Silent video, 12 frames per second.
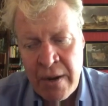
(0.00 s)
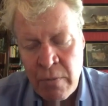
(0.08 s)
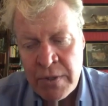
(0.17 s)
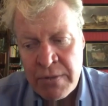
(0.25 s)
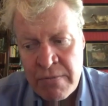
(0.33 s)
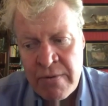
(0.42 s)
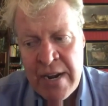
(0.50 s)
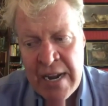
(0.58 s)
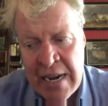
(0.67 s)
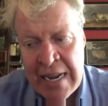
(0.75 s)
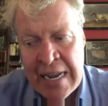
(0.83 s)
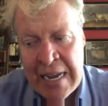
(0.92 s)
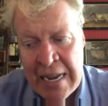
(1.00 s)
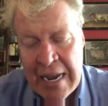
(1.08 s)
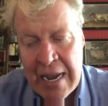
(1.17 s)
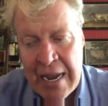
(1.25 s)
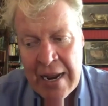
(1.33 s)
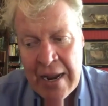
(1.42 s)
really,
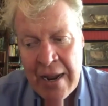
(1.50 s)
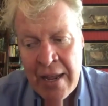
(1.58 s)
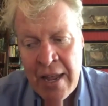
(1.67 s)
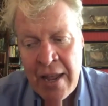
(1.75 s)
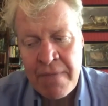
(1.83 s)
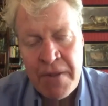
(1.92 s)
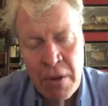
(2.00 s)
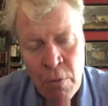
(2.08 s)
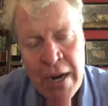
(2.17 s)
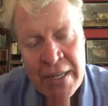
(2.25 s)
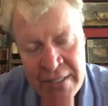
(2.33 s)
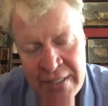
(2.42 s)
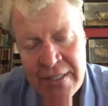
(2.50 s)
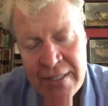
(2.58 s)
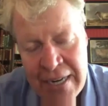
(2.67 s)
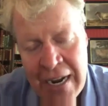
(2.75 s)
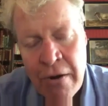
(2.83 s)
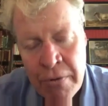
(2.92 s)
if you went
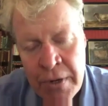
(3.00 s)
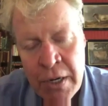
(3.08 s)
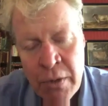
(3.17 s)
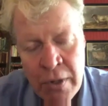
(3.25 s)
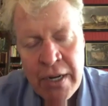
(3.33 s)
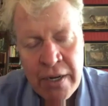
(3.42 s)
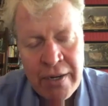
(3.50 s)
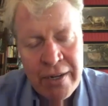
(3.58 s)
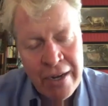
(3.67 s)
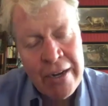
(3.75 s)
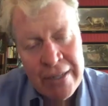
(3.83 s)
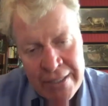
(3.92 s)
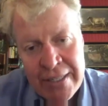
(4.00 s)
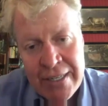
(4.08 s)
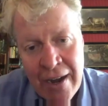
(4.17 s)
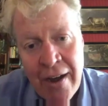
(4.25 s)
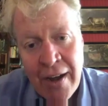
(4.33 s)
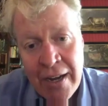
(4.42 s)
down, you were going to
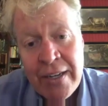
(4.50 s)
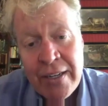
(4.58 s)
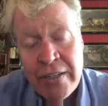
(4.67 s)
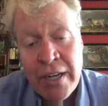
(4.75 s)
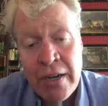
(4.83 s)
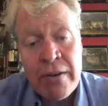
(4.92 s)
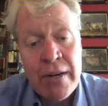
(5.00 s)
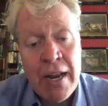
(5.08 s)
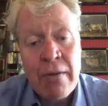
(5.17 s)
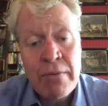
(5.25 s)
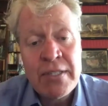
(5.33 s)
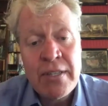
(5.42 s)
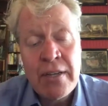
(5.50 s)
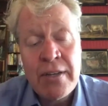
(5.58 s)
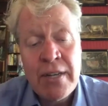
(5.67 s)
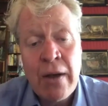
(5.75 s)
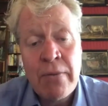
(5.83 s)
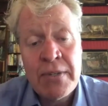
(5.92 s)
die. You know, that was
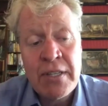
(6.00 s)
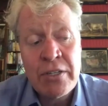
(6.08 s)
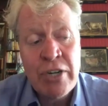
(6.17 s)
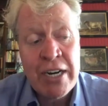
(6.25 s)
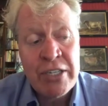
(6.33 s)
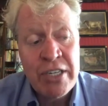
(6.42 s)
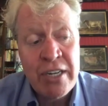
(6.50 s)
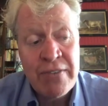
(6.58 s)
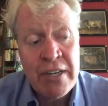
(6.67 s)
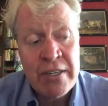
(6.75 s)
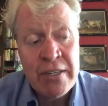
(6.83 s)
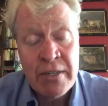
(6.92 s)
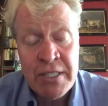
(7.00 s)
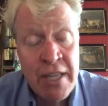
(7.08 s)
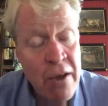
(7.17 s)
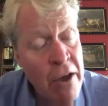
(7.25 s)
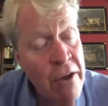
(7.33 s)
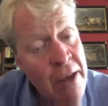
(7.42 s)
the tragedy of it, because
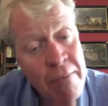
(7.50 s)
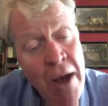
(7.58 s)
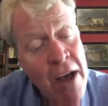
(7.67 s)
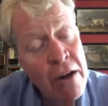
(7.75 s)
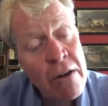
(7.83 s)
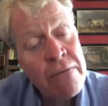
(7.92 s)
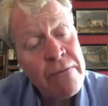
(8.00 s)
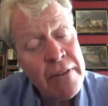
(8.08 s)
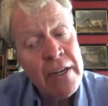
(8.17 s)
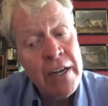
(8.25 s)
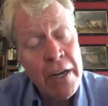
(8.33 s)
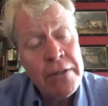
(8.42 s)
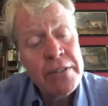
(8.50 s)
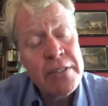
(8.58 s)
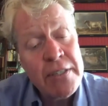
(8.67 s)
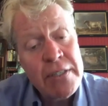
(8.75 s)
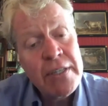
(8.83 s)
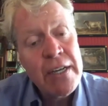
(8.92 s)
they're only a mile off the
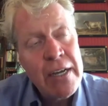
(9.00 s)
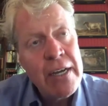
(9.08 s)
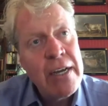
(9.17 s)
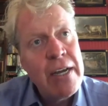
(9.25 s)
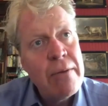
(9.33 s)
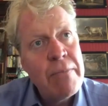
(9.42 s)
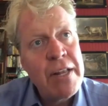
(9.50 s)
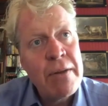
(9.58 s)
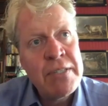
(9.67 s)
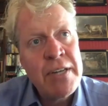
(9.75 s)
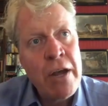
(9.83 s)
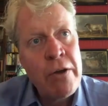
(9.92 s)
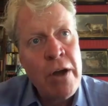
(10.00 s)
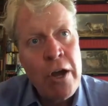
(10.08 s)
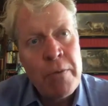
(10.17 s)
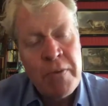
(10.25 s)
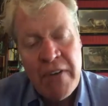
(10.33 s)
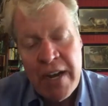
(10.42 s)
coast, but there was no
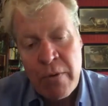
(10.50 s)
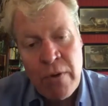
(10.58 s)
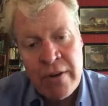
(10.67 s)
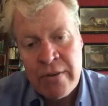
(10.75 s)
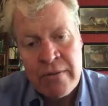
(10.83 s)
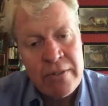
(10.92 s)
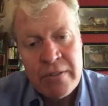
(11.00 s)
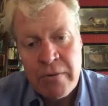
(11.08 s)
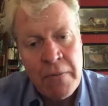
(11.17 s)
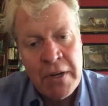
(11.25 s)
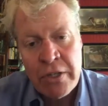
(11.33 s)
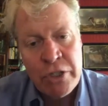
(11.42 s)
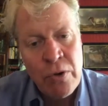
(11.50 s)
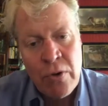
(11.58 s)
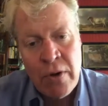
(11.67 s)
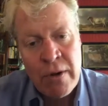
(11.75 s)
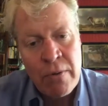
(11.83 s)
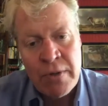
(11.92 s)
hope of anyone swimming ashore.
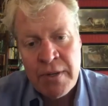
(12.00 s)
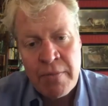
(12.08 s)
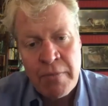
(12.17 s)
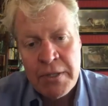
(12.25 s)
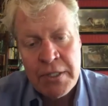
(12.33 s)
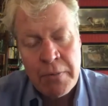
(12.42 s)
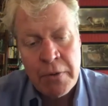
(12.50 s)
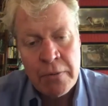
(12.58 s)
It wasn't possible.